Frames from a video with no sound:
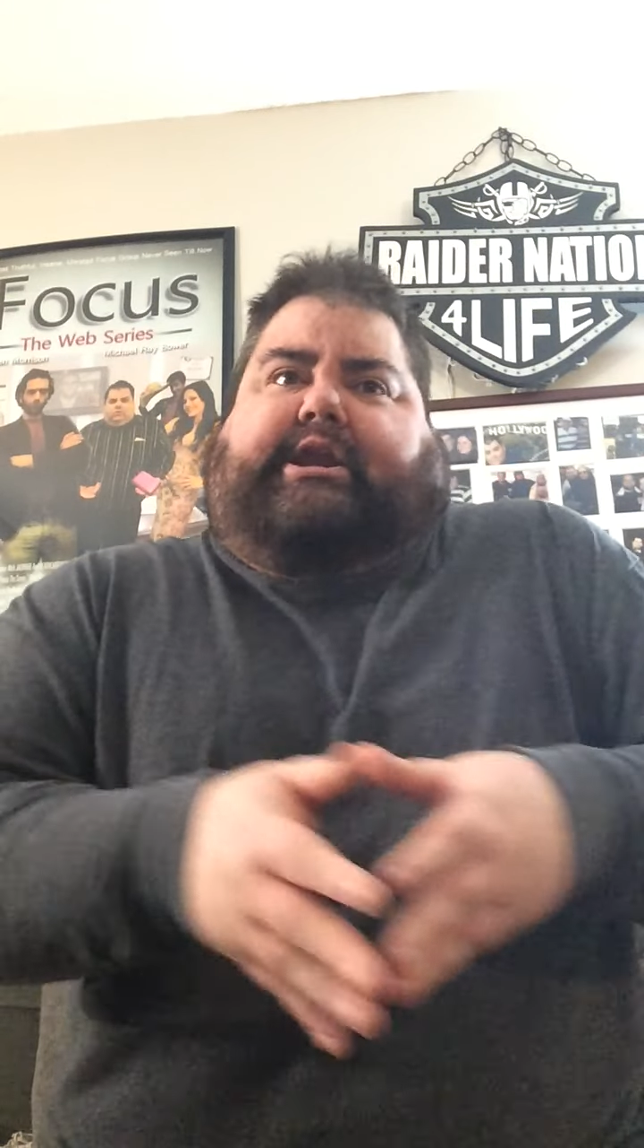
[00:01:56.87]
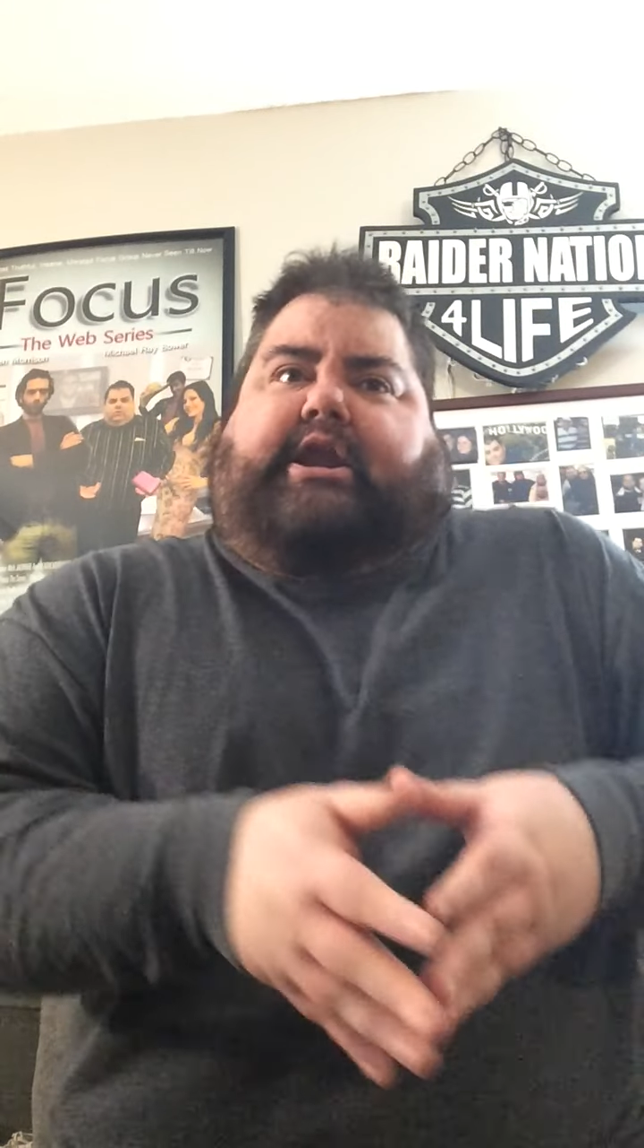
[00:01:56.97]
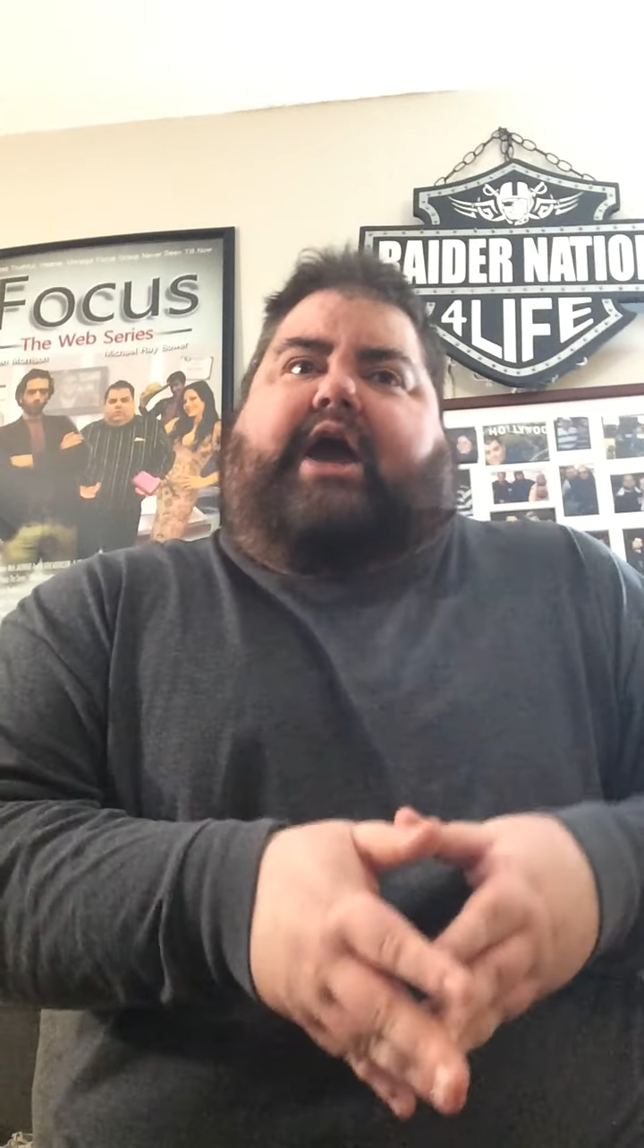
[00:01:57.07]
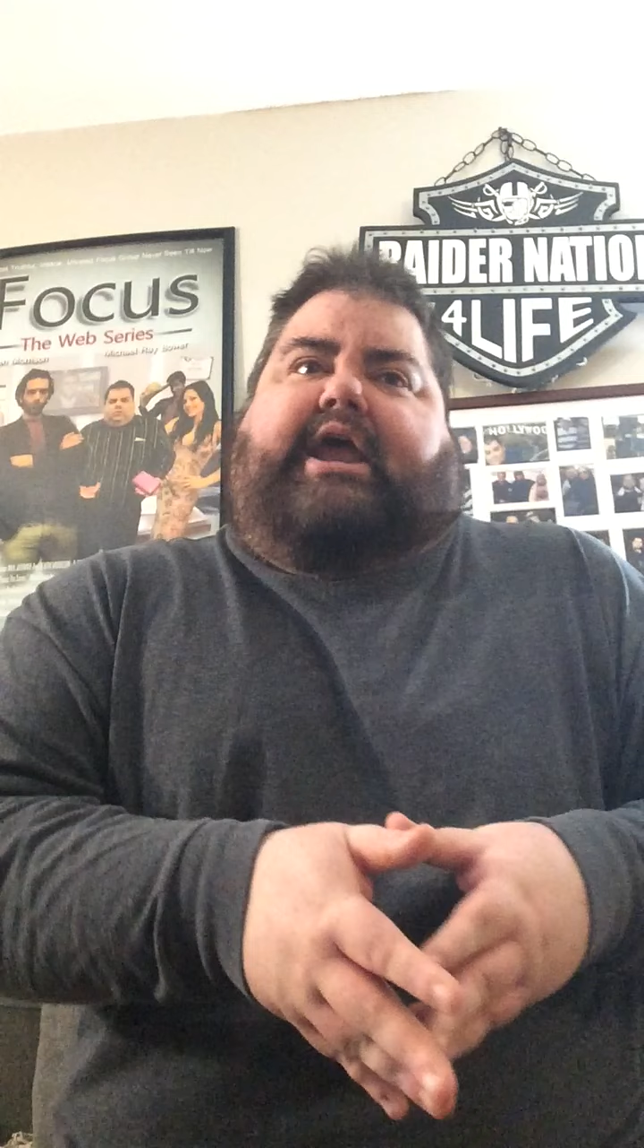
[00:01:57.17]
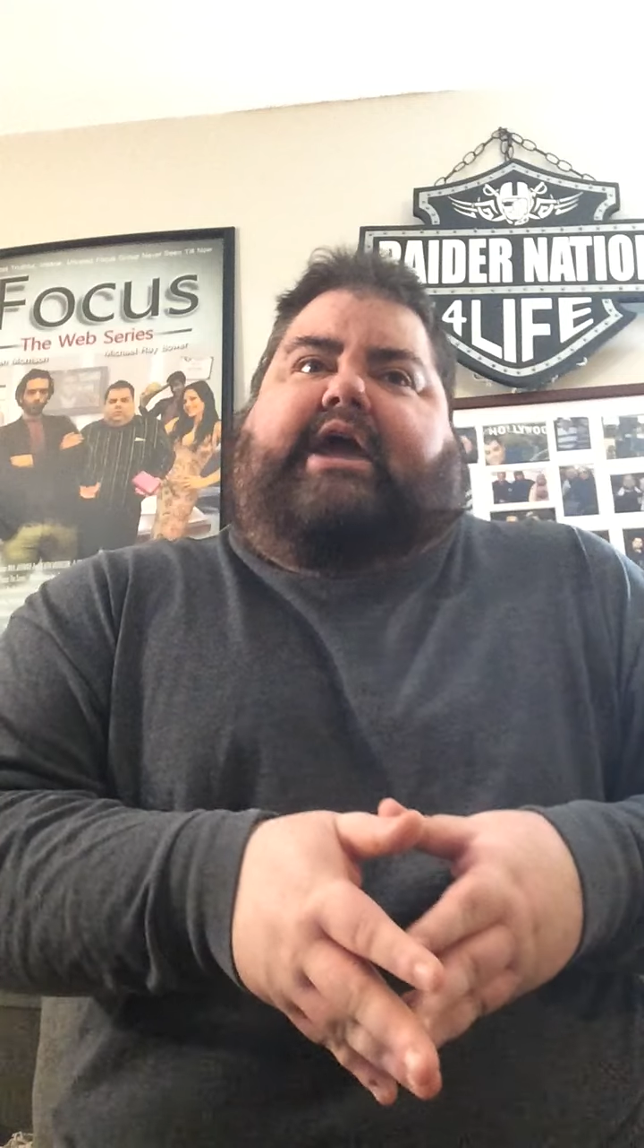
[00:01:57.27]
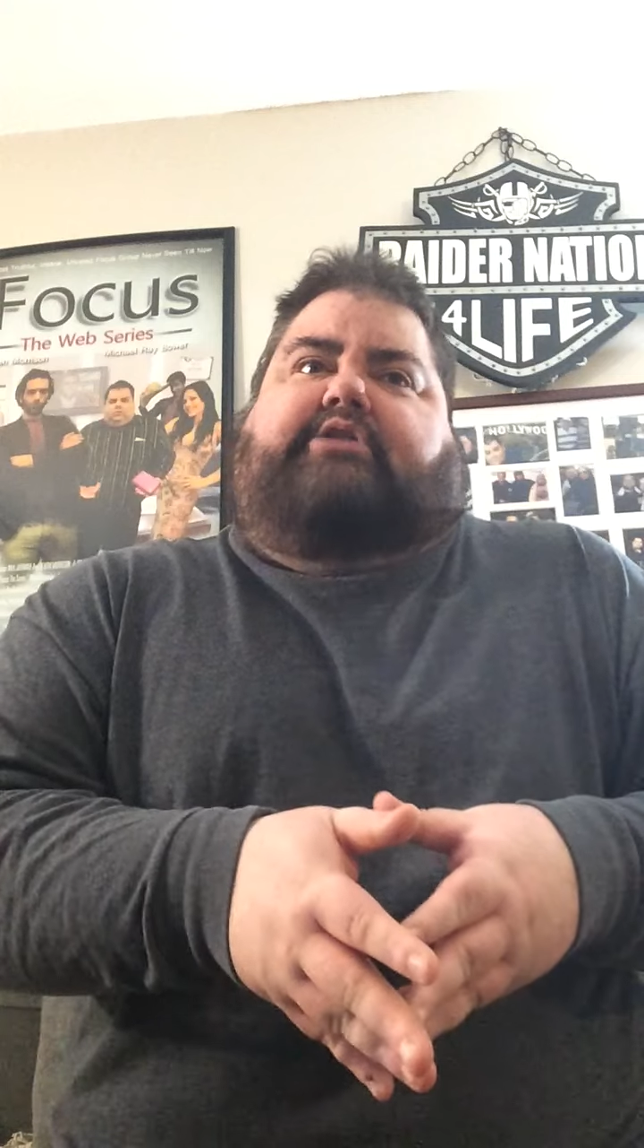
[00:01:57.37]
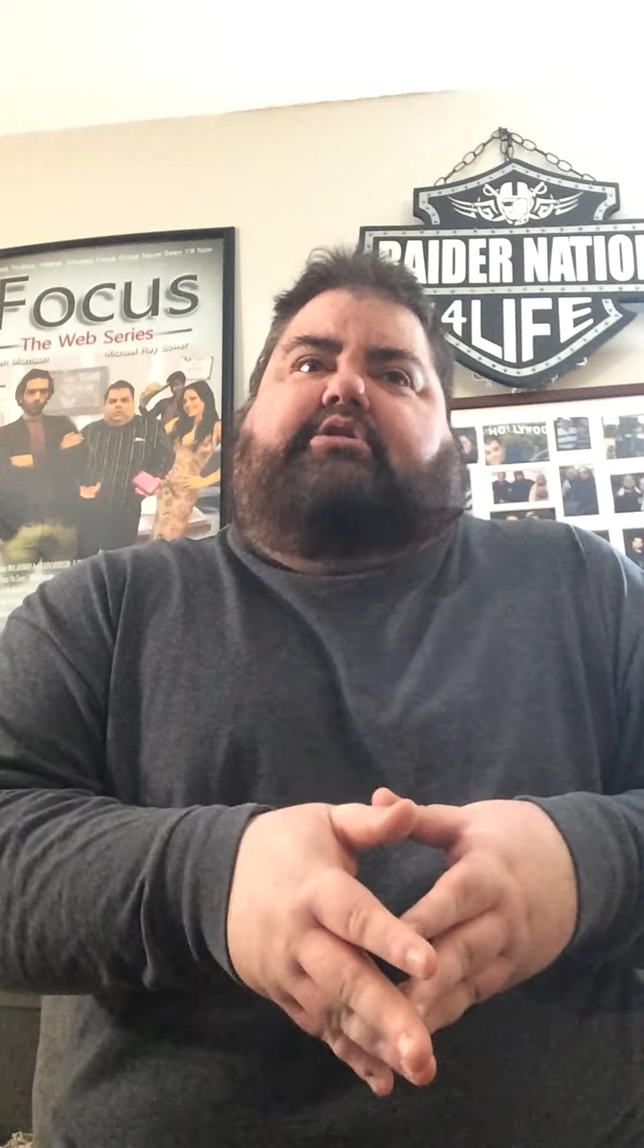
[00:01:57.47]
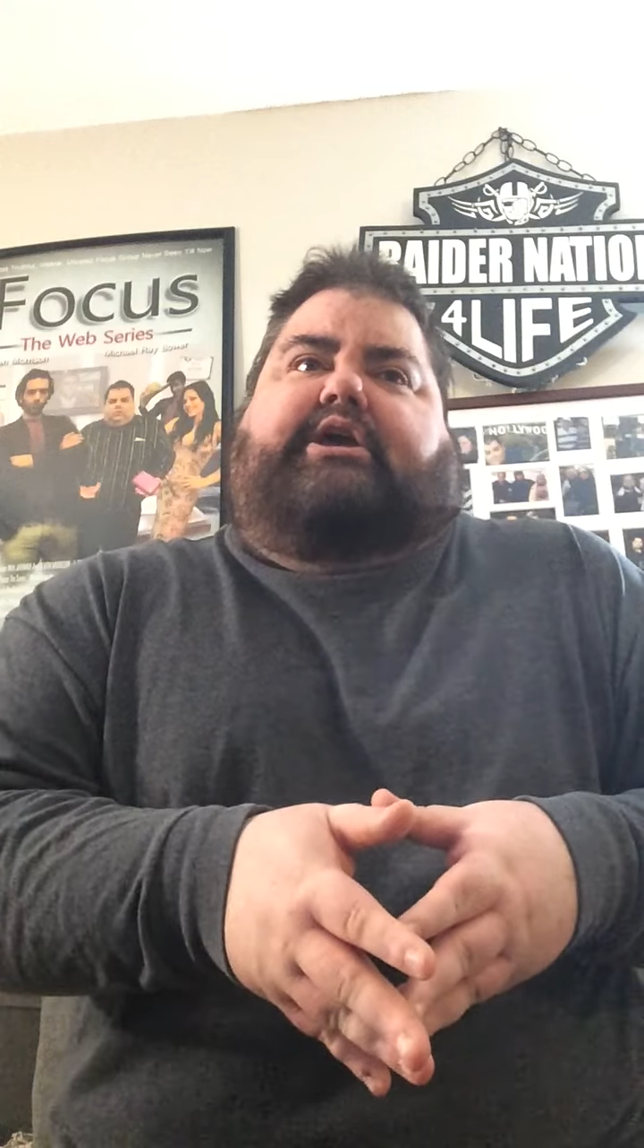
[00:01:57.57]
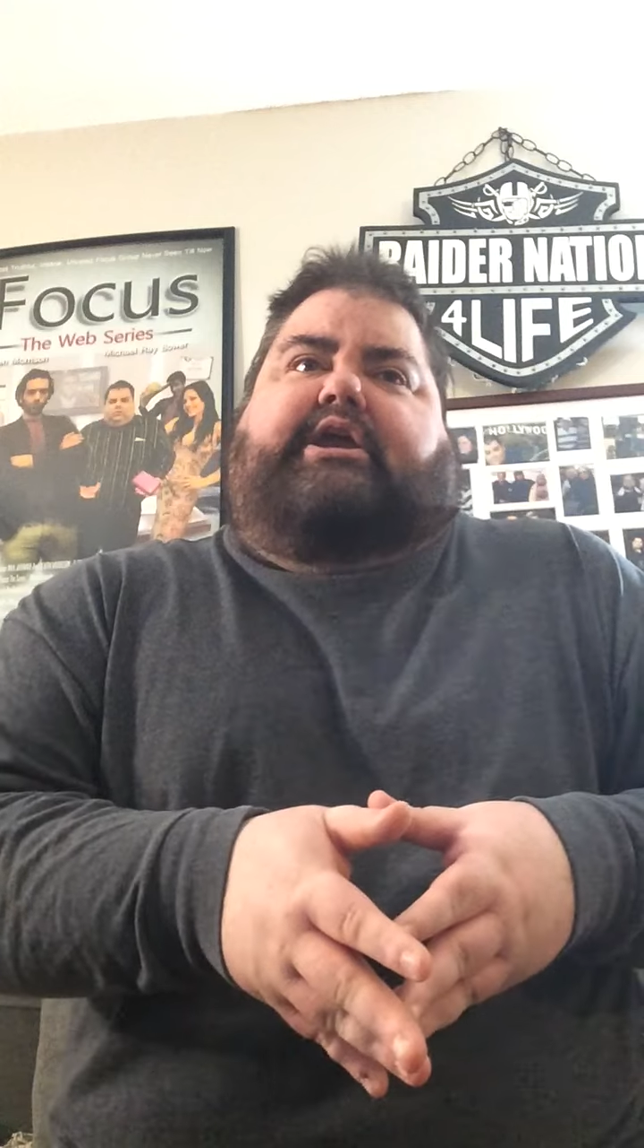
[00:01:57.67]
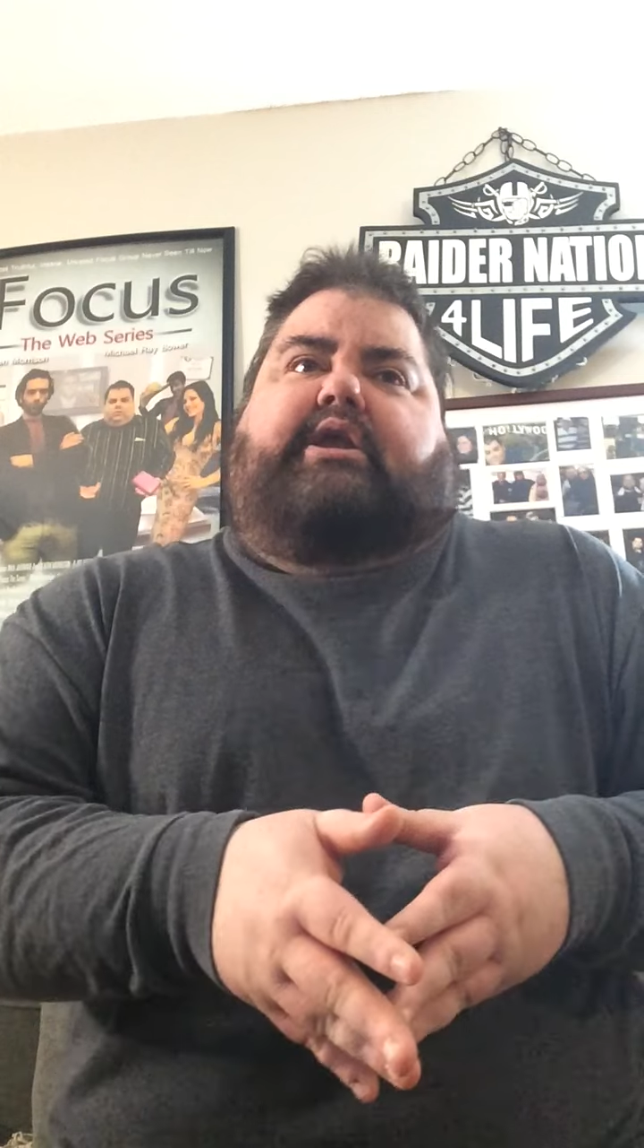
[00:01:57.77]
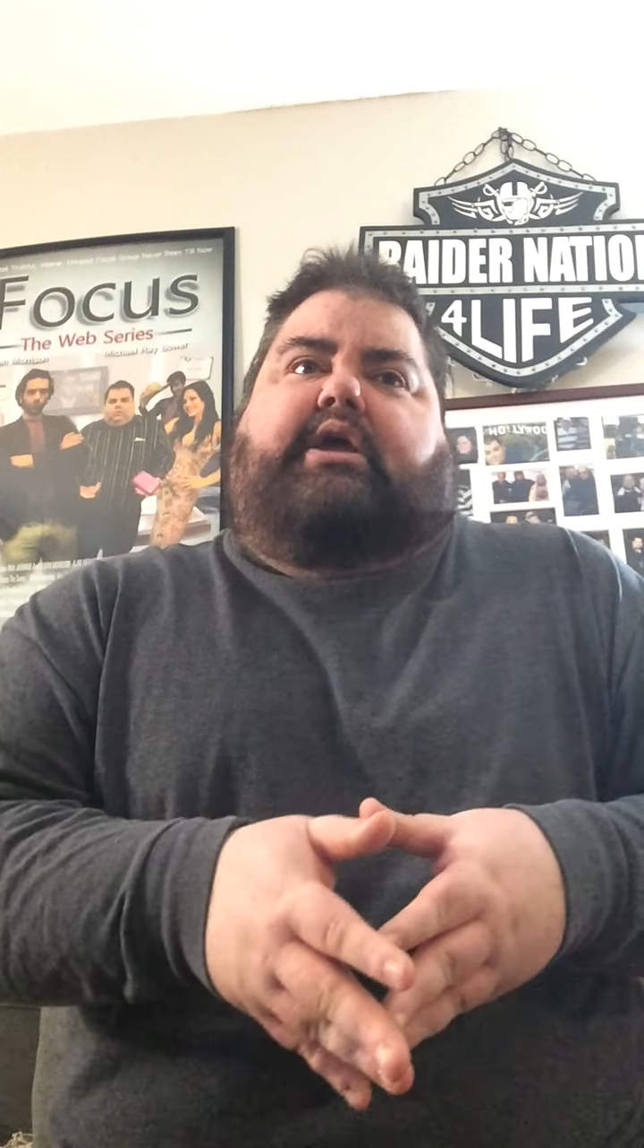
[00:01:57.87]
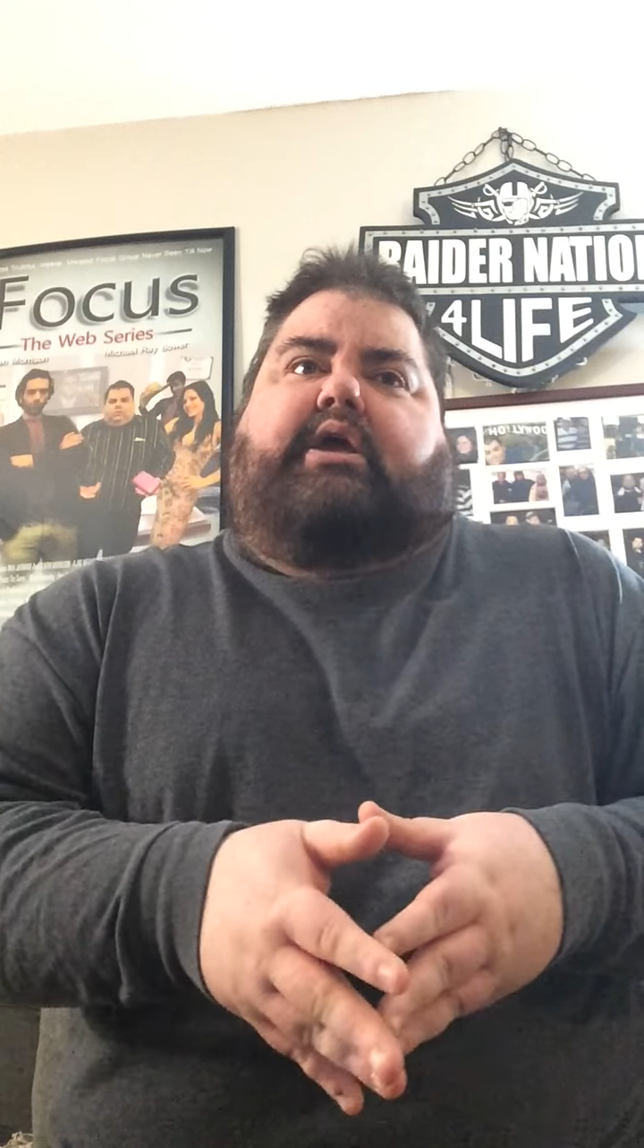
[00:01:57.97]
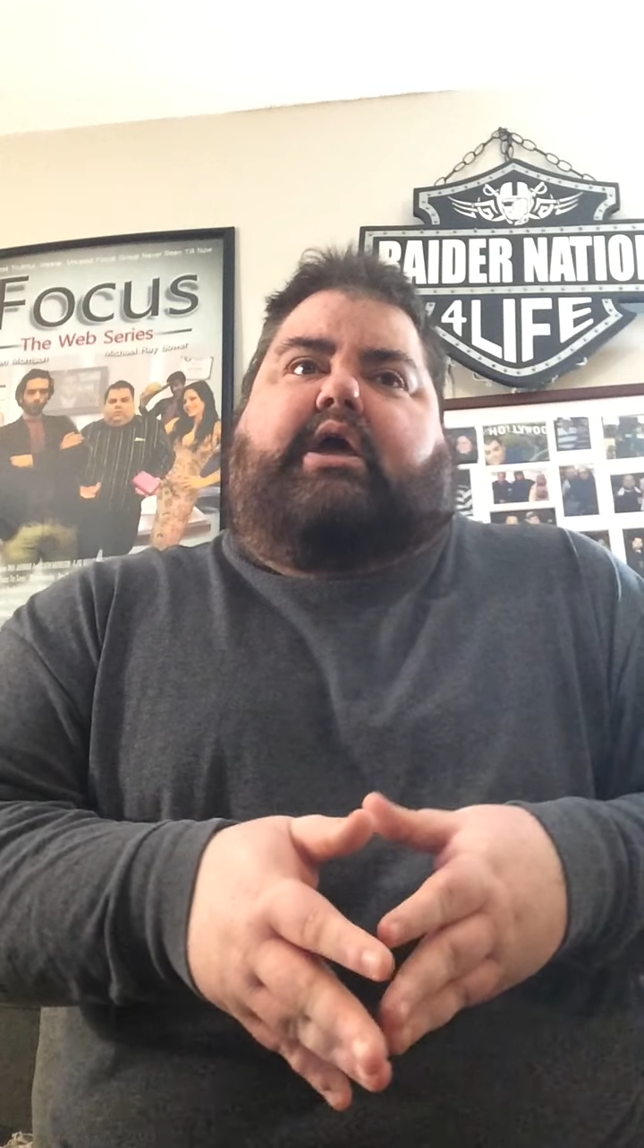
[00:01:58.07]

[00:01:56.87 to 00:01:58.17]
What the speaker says: and not handle it.